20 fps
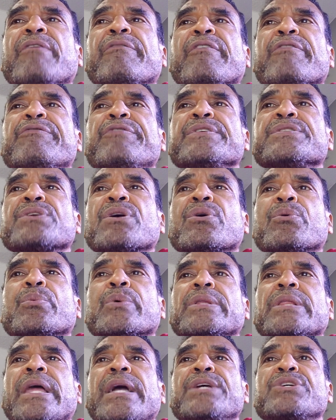of a physical
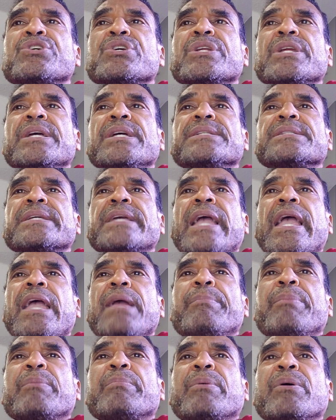relation is
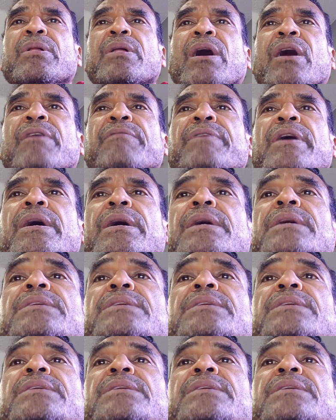capable of